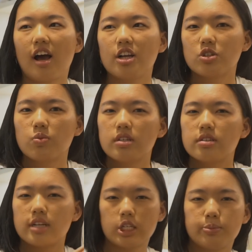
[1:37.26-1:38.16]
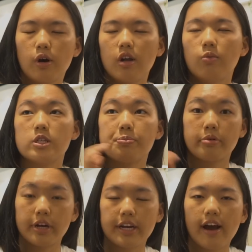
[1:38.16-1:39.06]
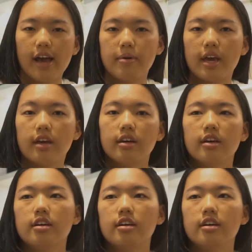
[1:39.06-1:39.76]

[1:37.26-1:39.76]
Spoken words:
I just wanted to touch upon was pre-IB.